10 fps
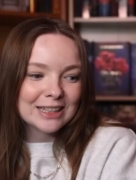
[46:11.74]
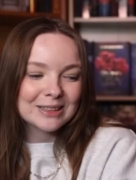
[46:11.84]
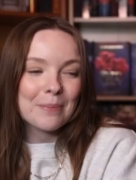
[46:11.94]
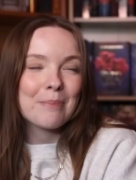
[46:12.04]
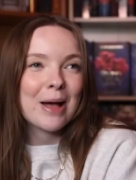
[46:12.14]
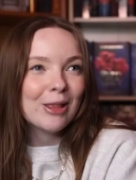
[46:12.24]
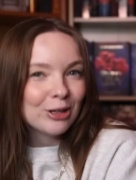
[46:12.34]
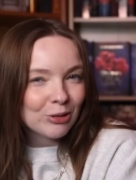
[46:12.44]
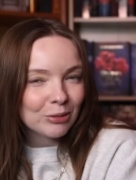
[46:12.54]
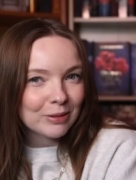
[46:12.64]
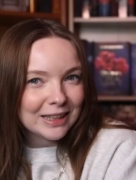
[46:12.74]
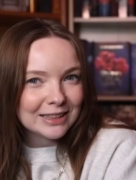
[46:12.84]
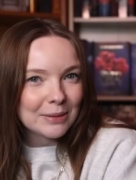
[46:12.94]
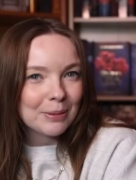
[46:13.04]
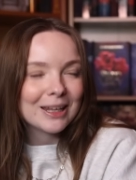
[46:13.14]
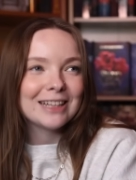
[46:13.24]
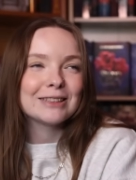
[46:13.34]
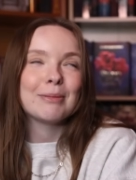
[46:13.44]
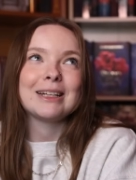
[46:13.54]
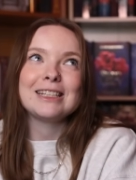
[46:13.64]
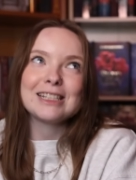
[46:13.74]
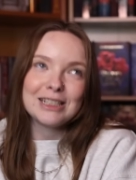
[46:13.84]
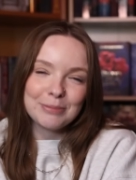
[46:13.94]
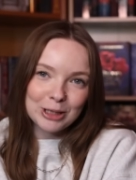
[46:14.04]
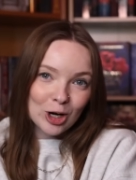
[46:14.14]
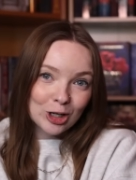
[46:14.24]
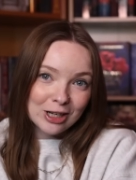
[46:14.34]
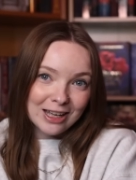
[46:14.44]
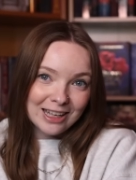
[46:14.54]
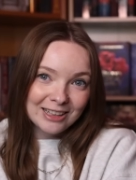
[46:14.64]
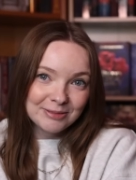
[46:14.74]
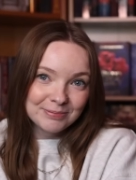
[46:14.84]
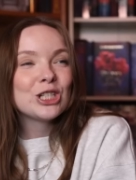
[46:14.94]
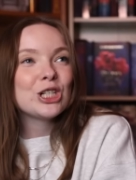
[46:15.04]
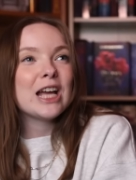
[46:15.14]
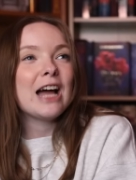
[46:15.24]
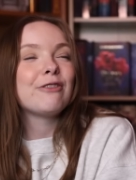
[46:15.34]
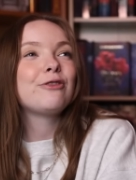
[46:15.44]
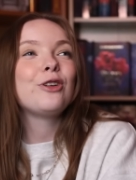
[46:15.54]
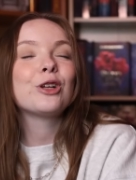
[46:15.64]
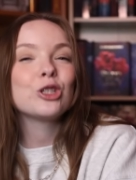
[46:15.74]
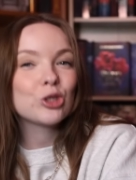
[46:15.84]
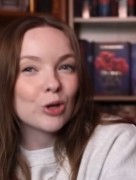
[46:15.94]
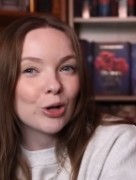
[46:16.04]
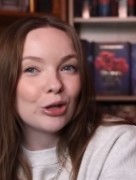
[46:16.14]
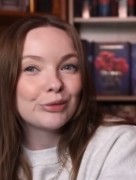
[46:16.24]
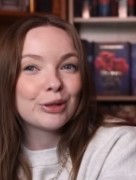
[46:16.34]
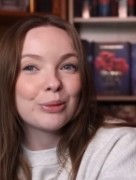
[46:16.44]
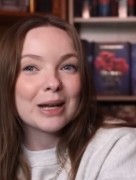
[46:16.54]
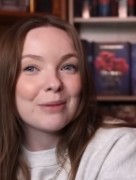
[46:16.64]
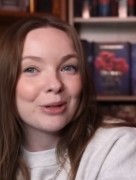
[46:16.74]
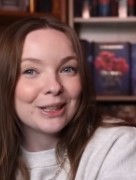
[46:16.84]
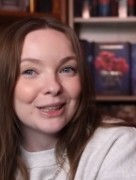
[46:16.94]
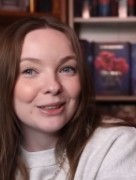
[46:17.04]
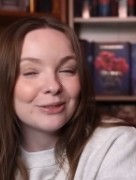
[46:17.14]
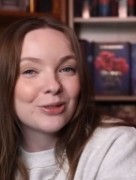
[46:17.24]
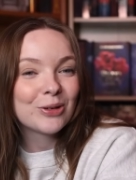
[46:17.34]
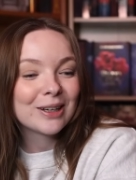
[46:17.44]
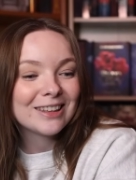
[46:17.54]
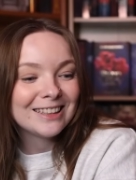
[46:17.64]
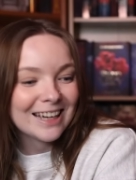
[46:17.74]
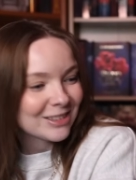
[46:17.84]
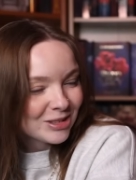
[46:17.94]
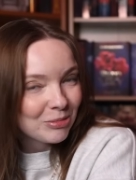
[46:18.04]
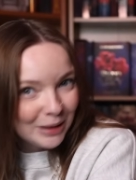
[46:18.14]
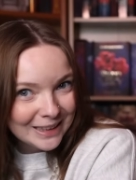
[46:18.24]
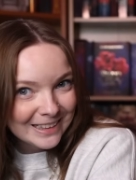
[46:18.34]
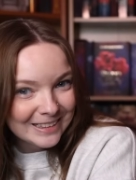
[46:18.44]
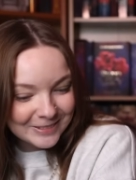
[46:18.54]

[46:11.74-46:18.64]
is Melanor Reads Plays My TBR Game. She had full control over what I'm reading for the next week.